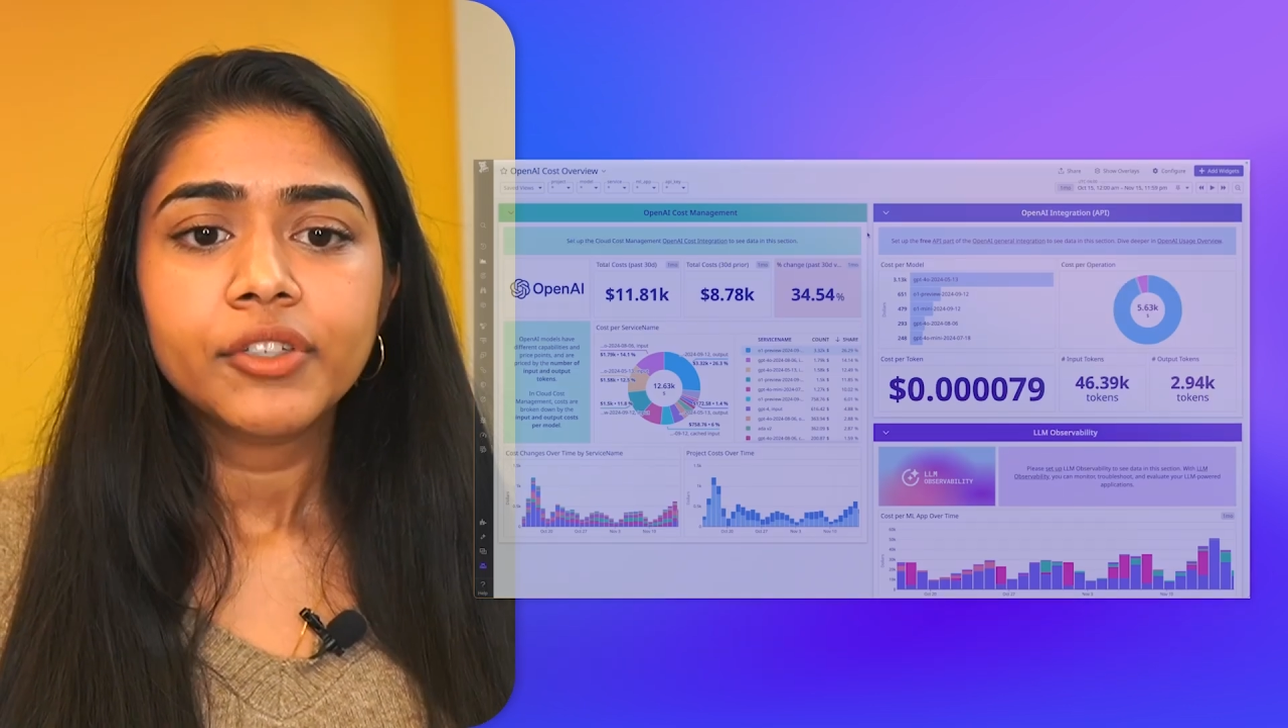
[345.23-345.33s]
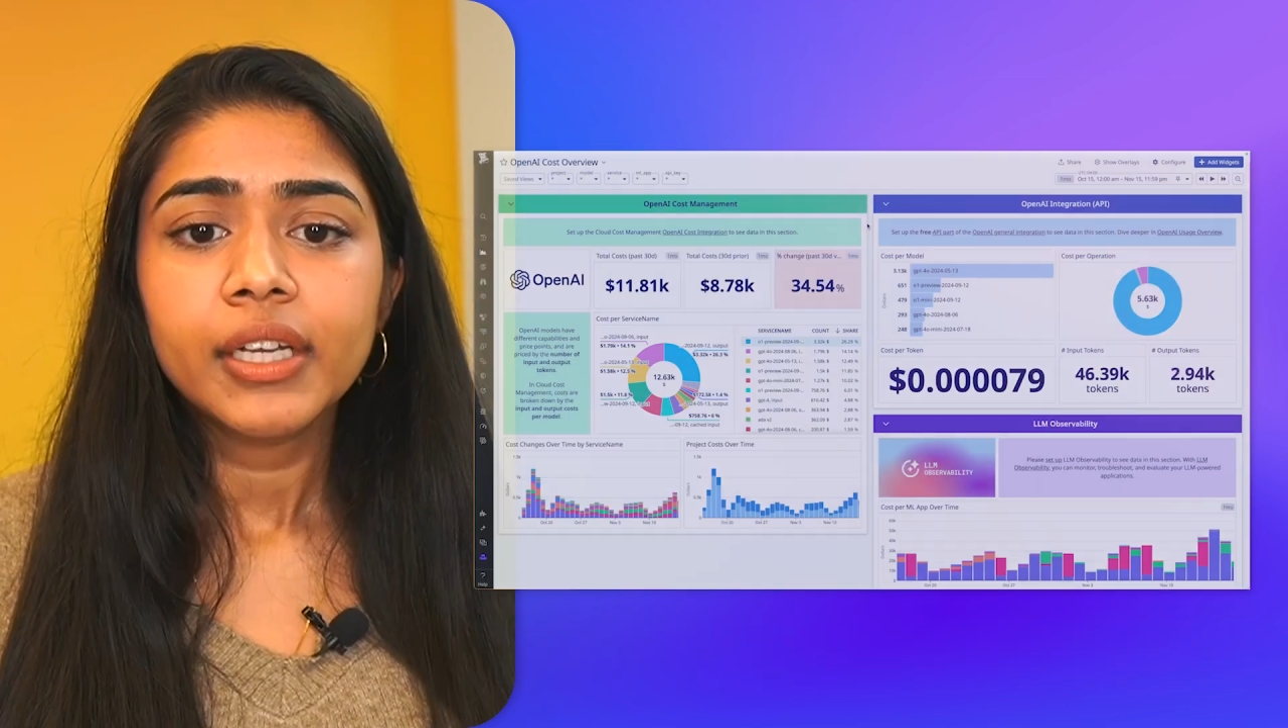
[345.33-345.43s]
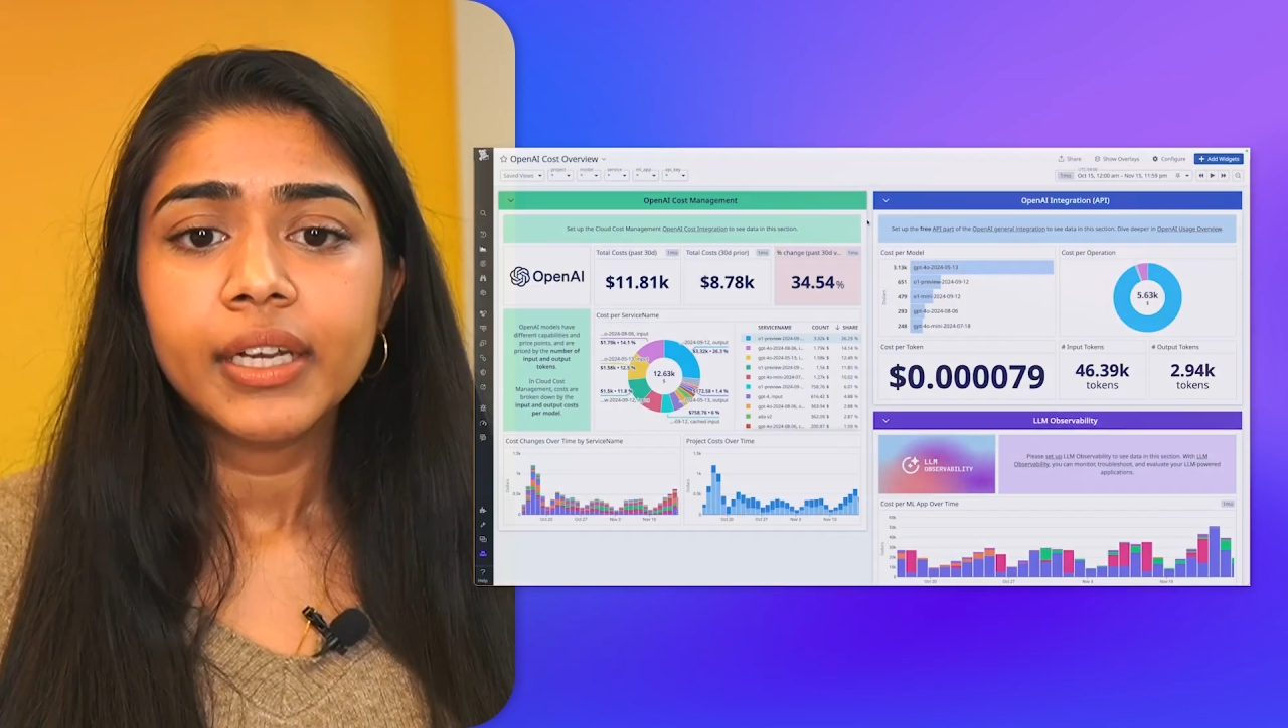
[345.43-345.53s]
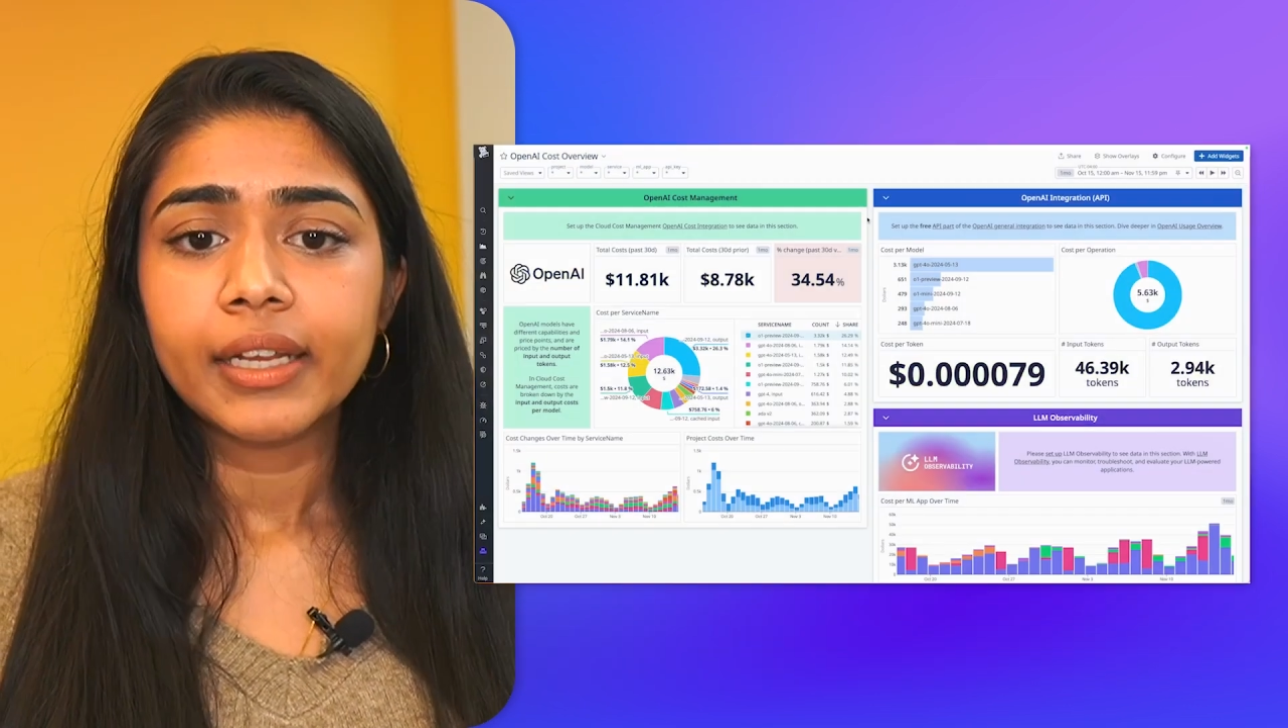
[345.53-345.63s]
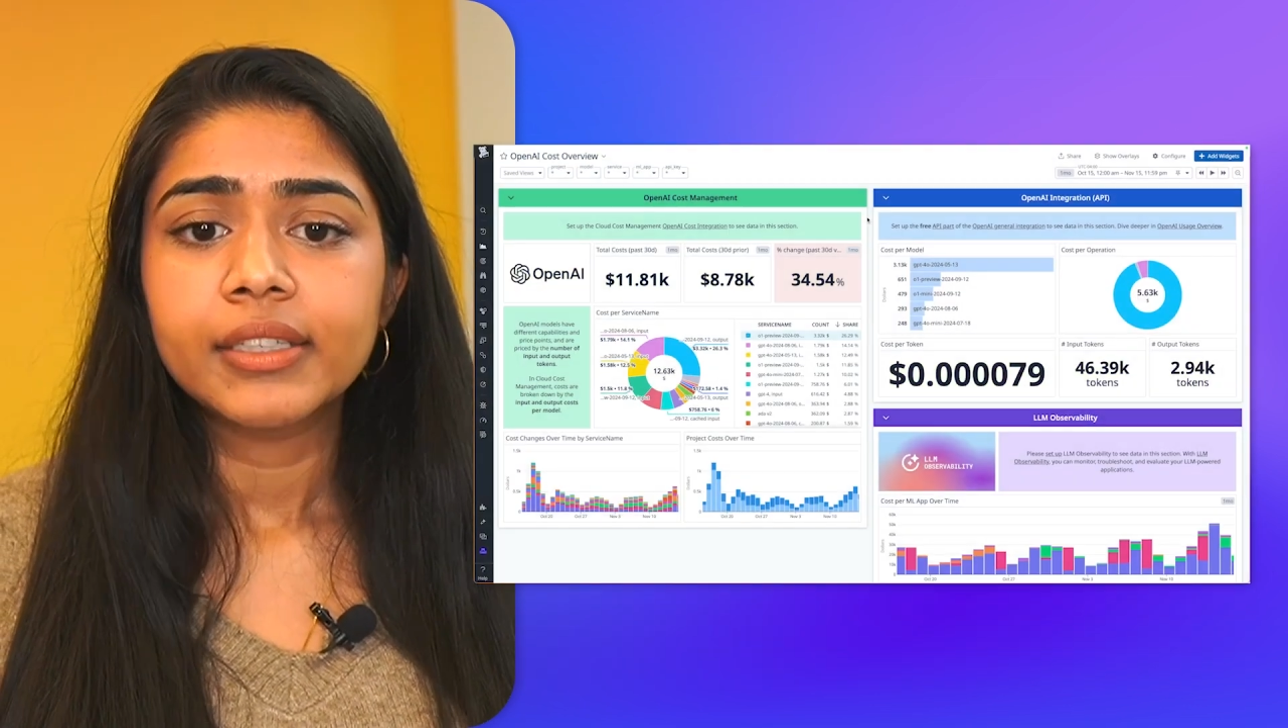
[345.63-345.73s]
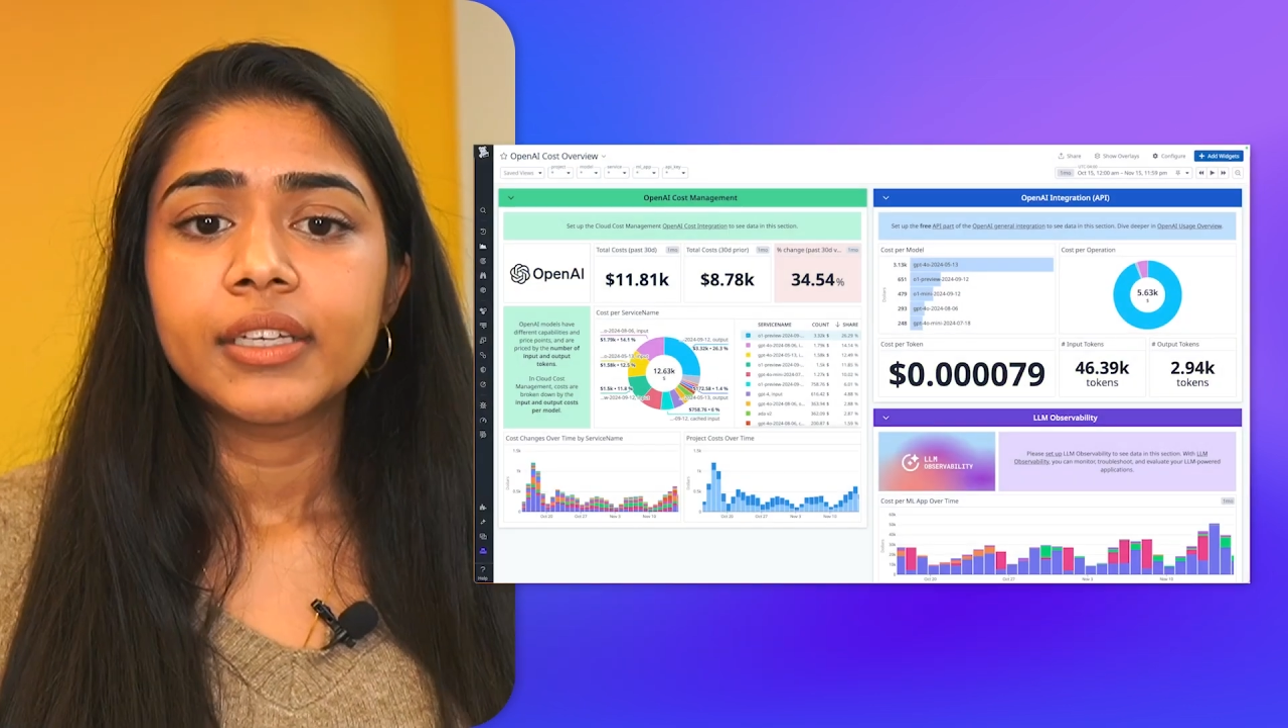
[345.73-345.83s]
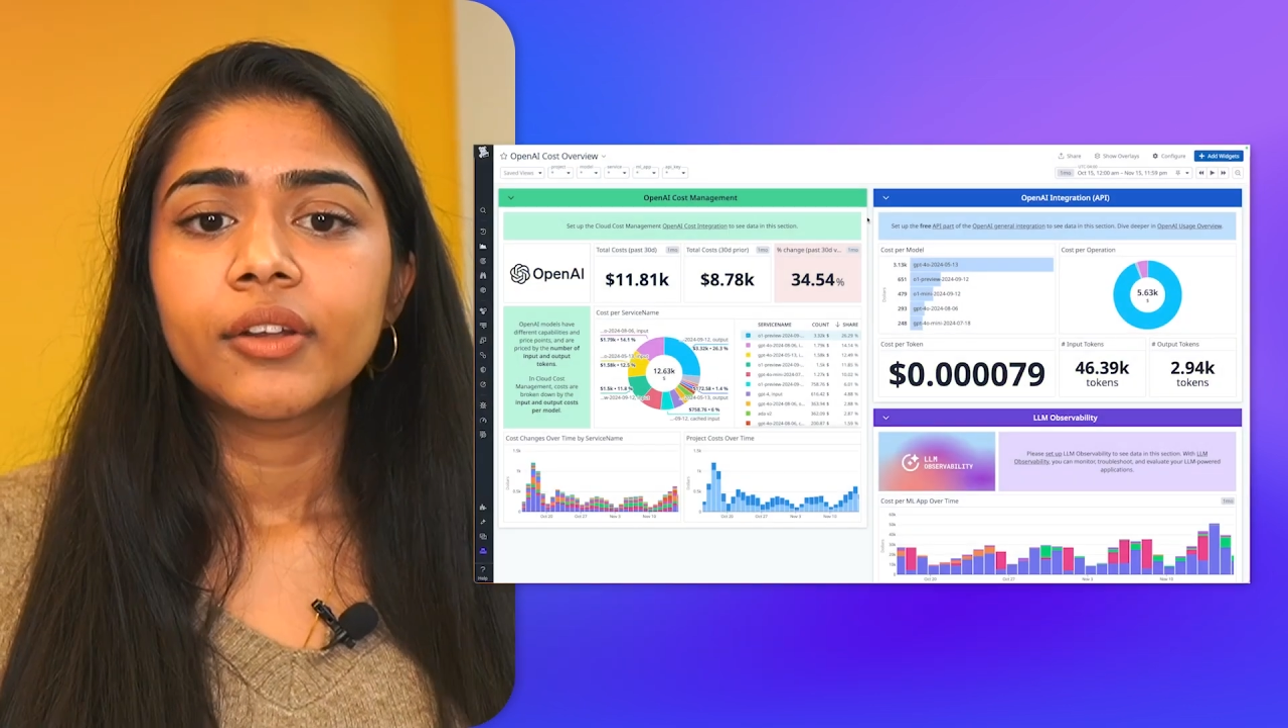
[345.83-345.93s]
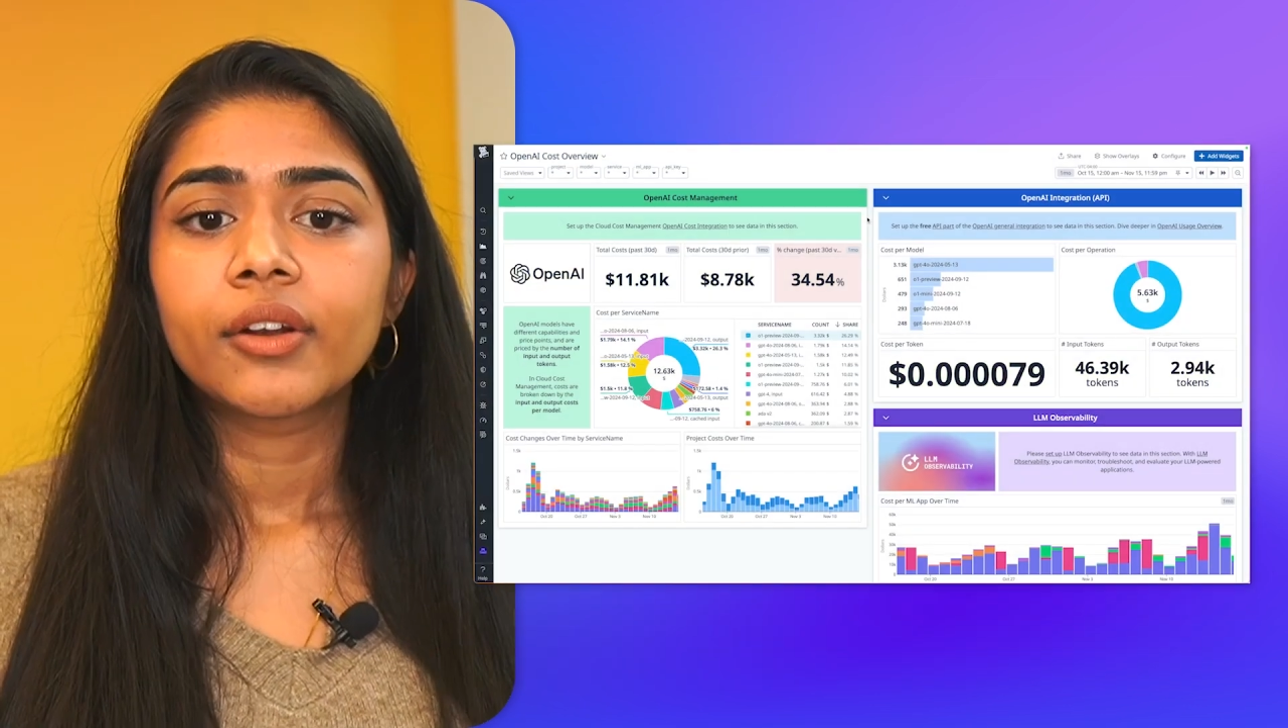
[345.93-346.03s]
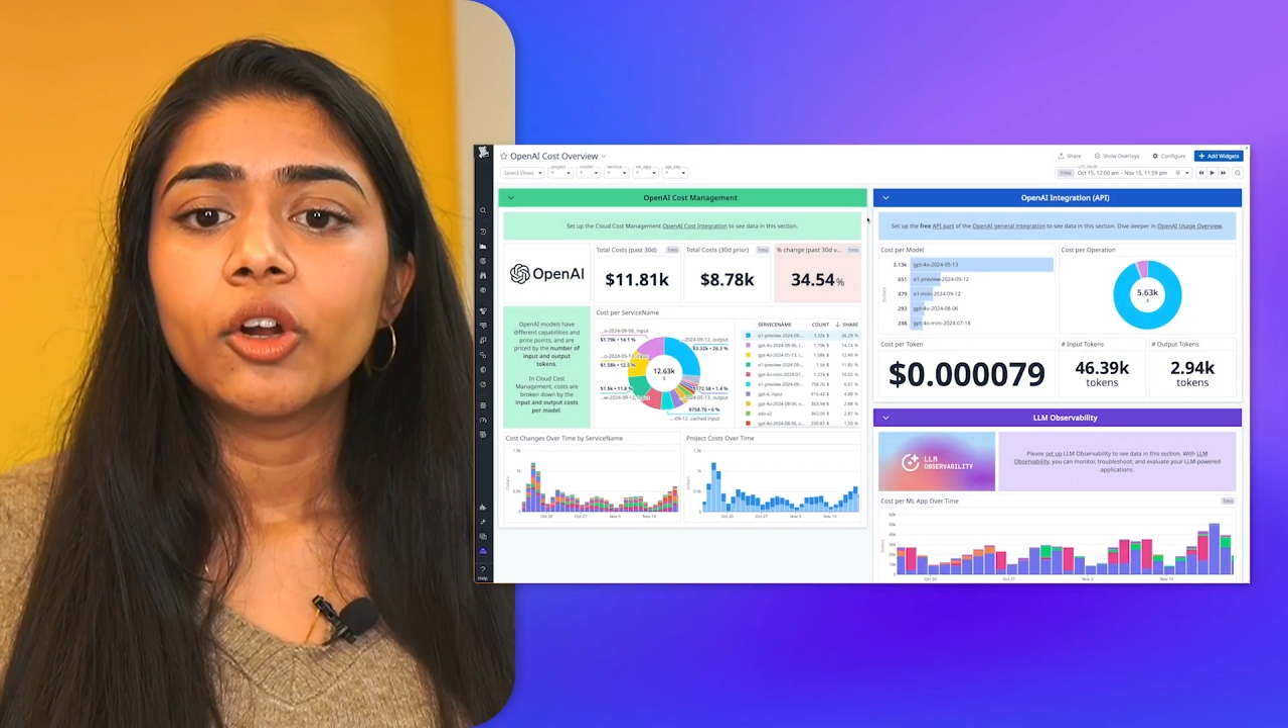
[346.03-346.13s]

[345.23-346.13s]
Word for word: connecting your